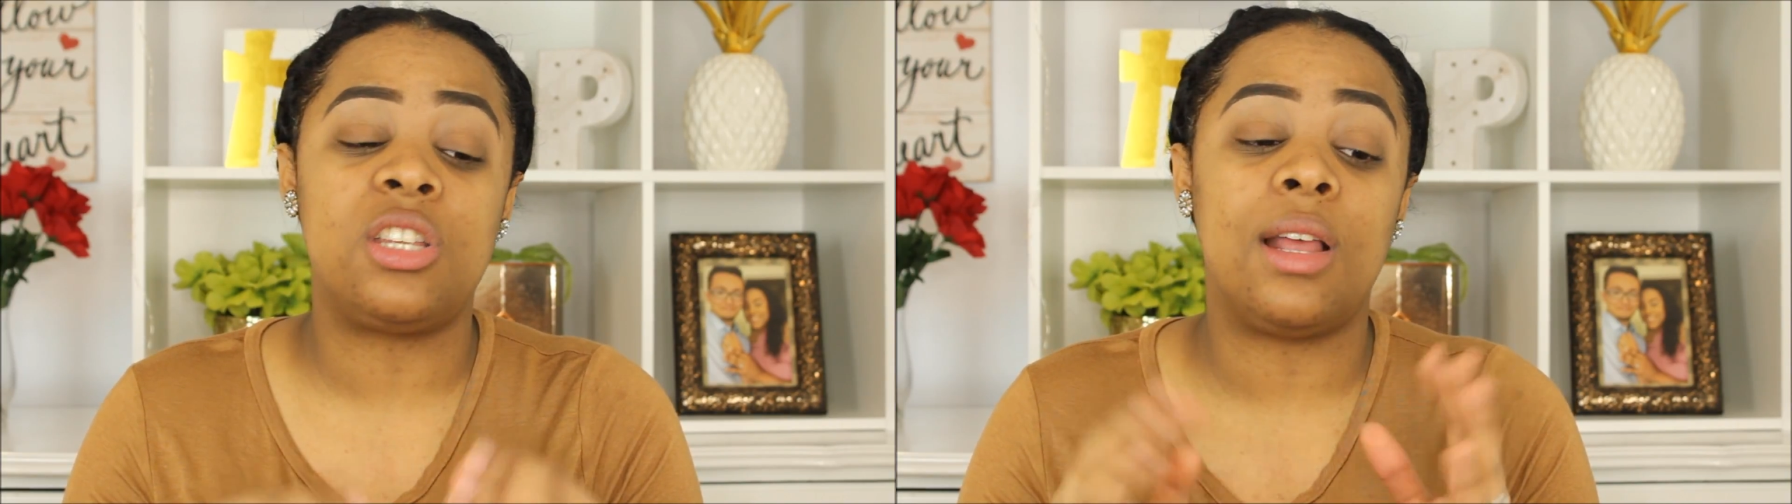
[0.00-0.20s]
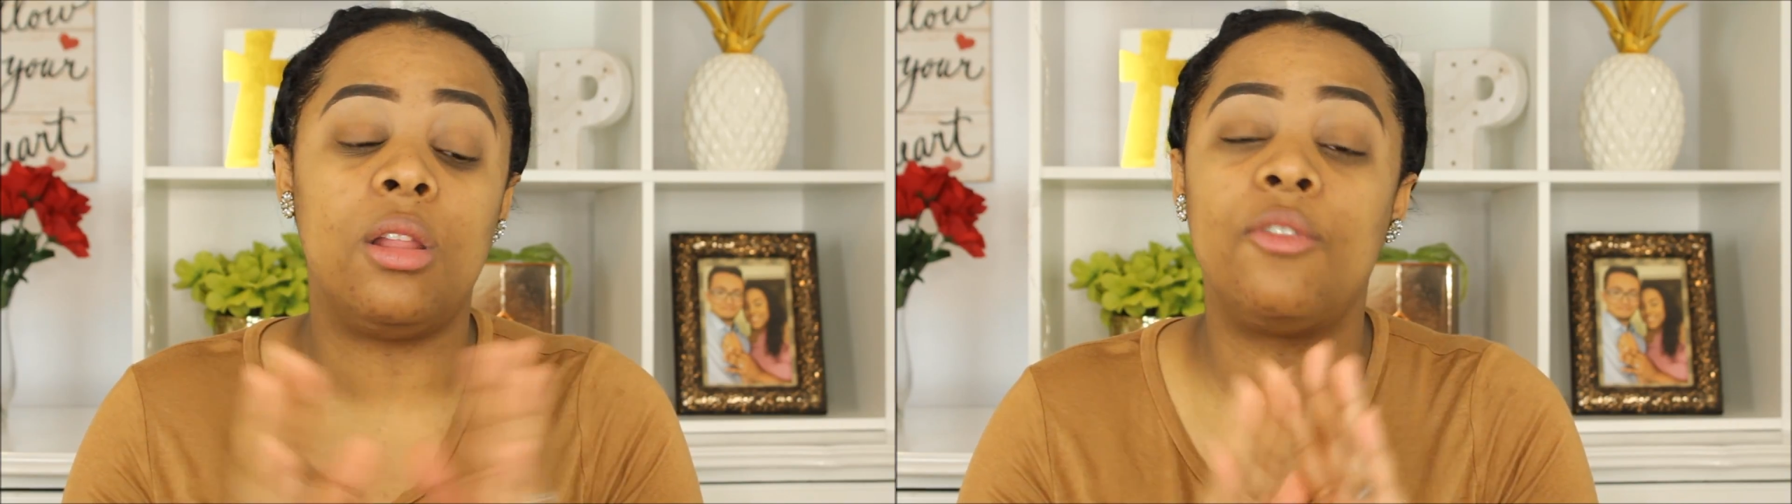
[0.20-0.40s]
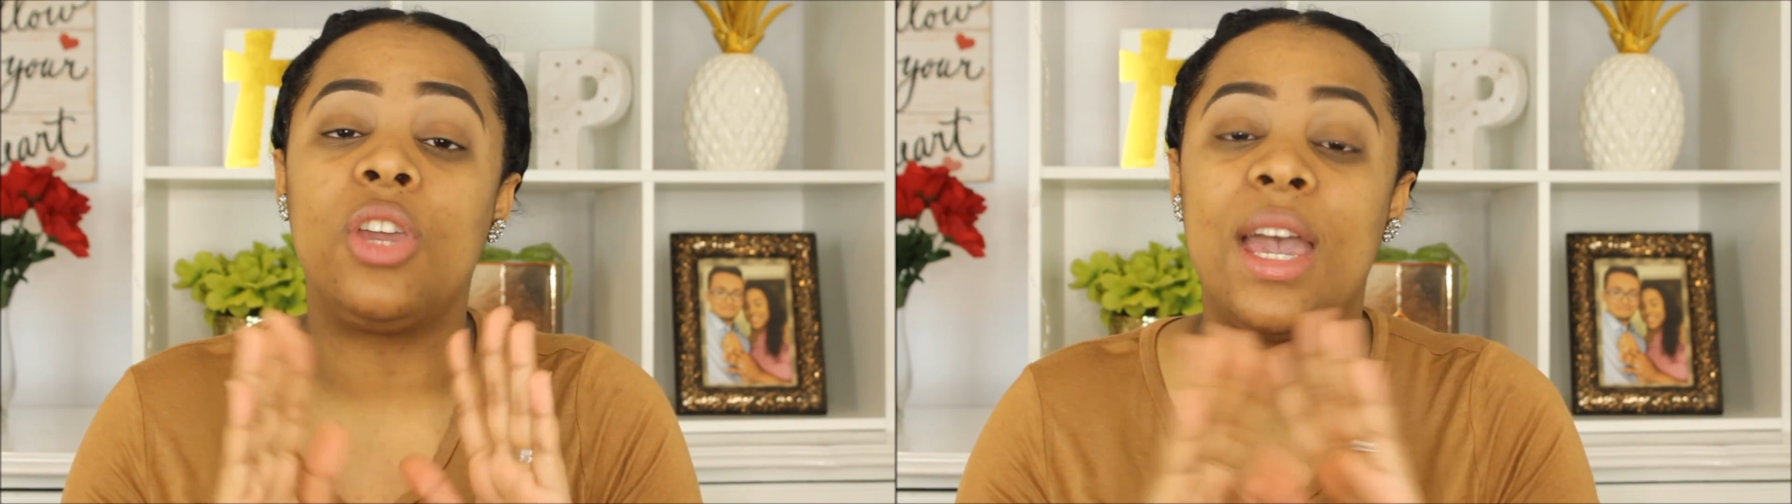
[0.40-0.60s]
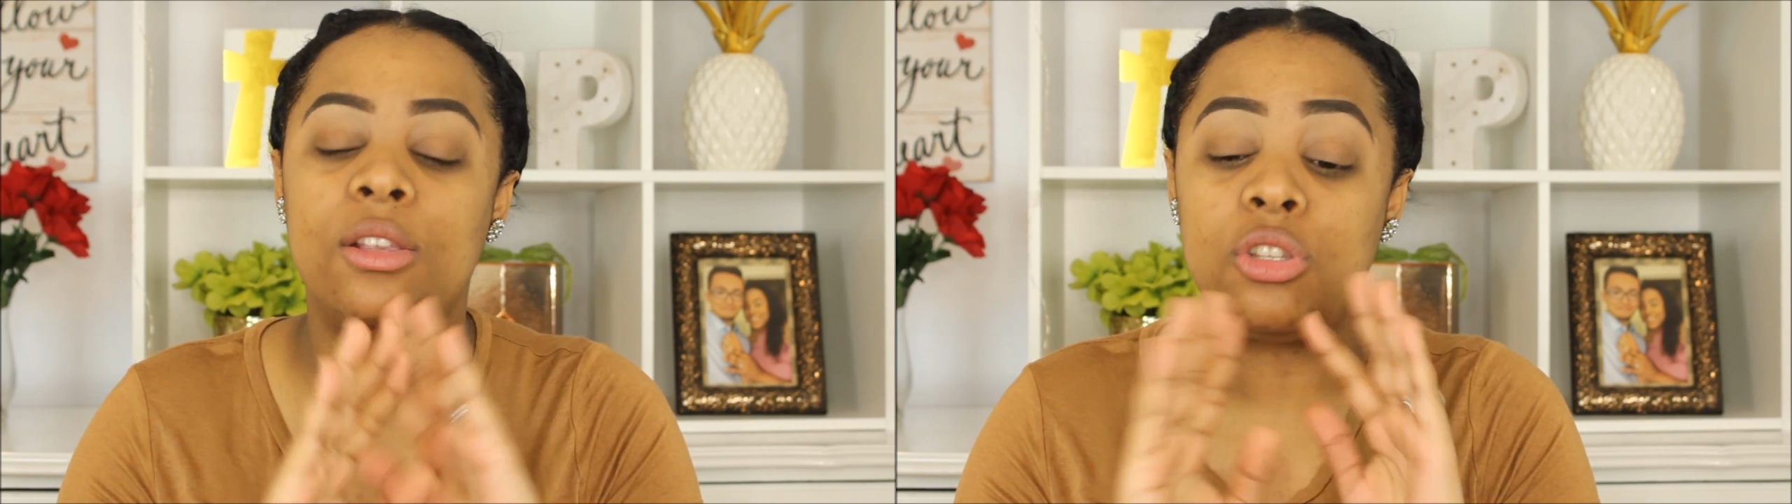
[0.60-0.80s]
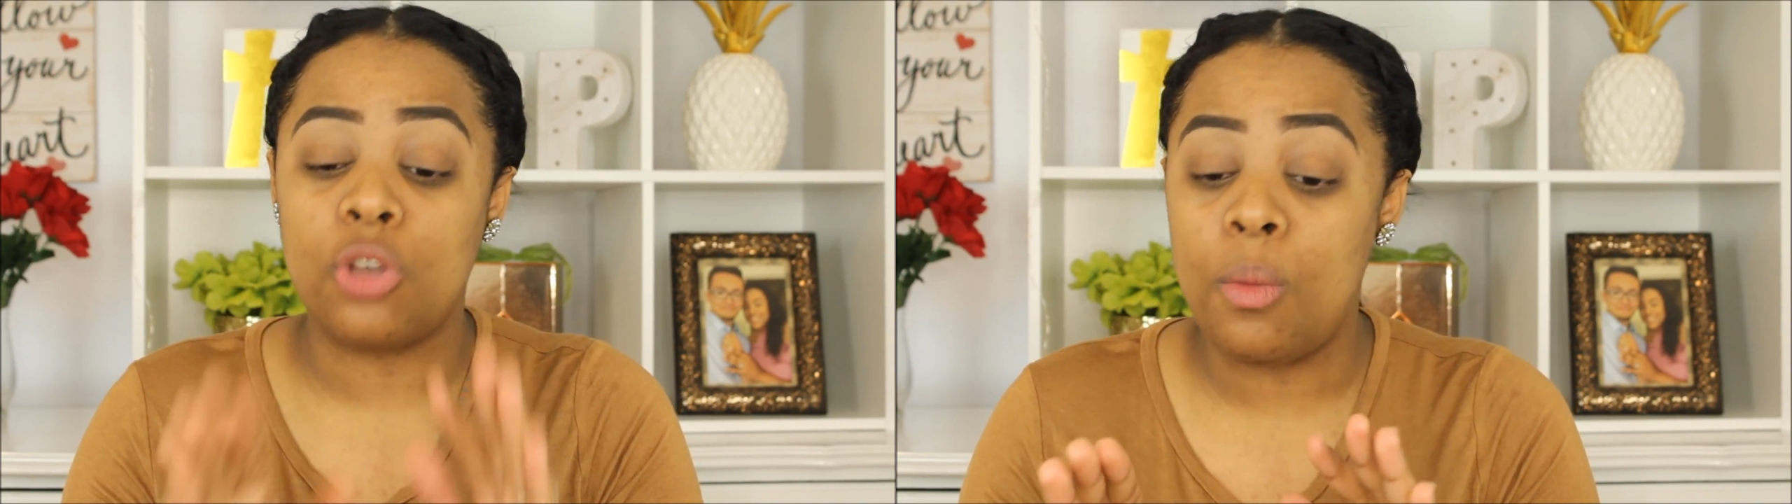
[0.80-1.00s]
I love you
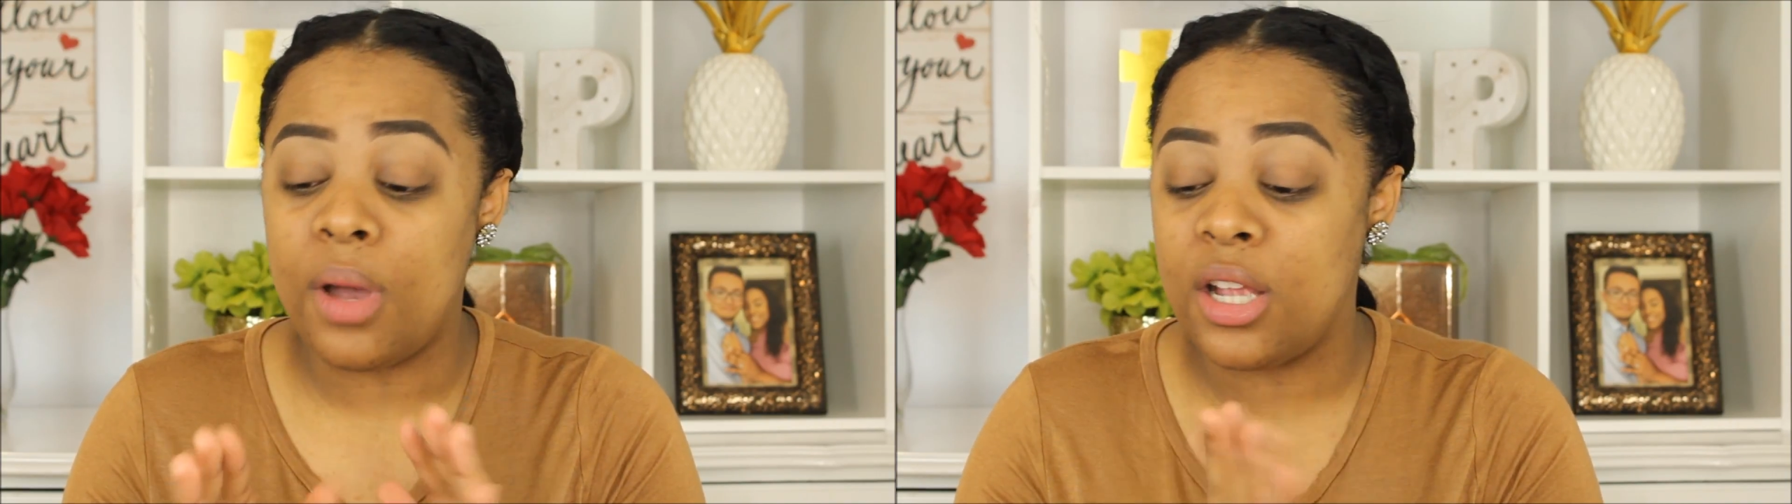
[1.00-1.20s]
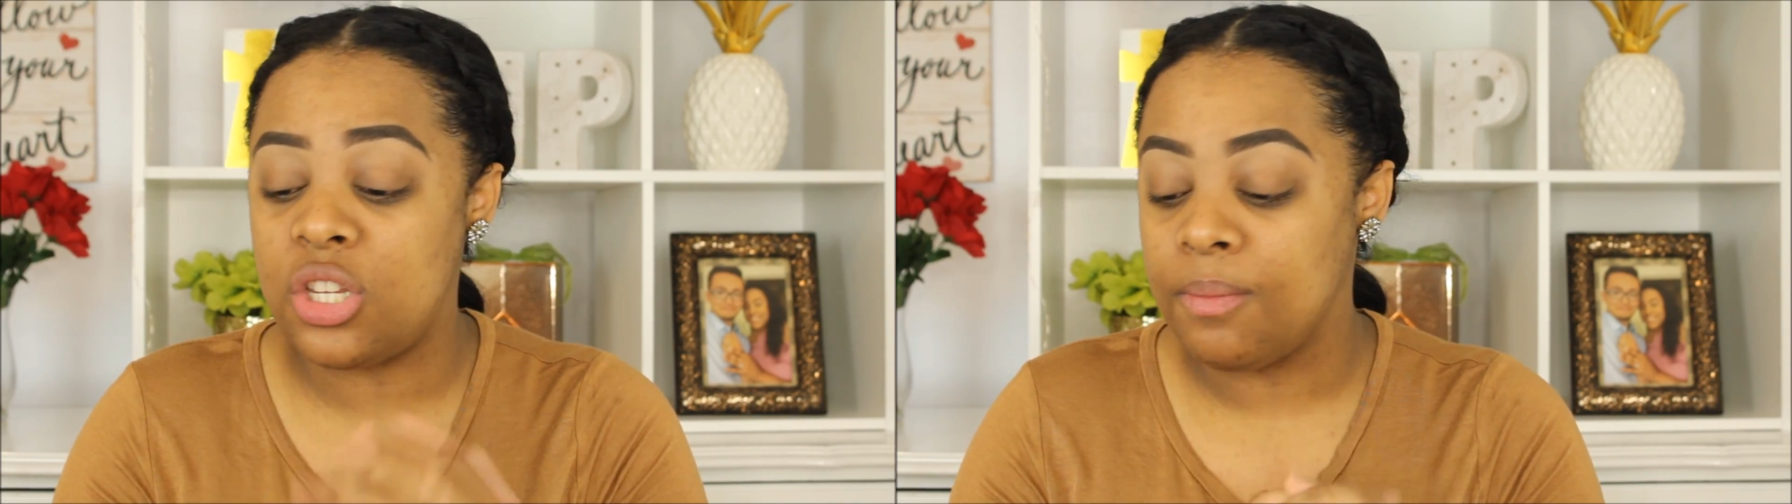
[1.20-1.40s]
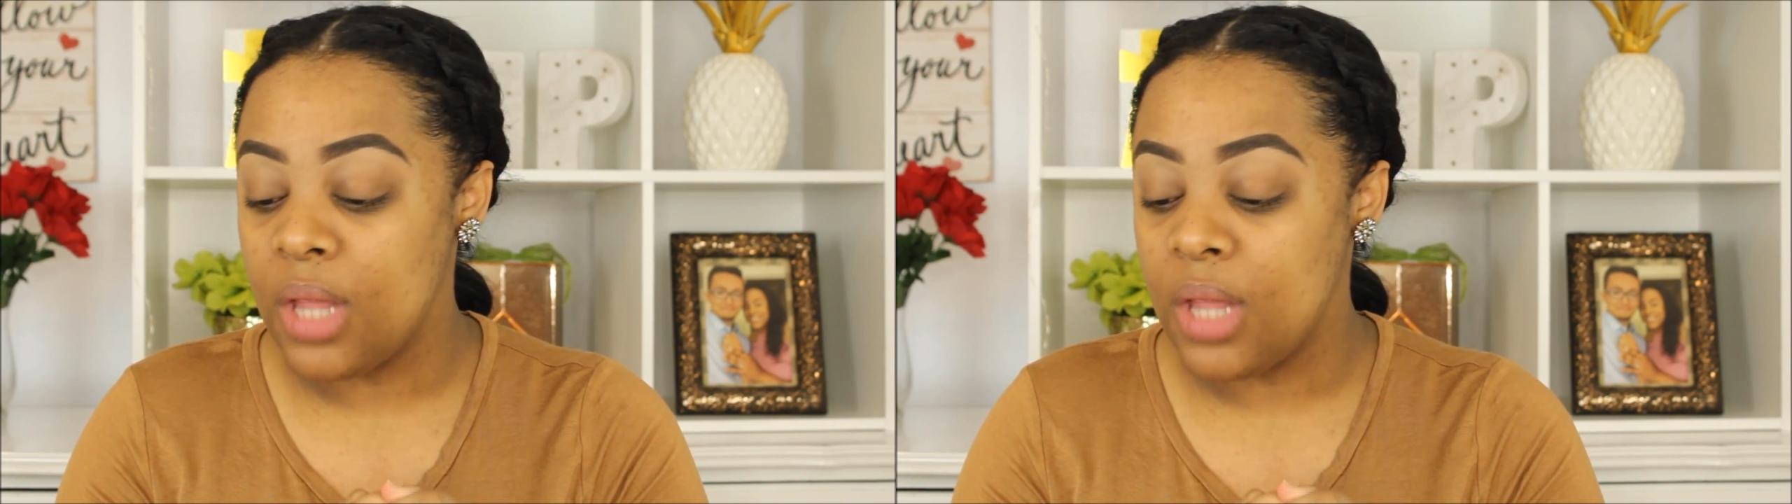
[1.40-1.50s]
guys so much.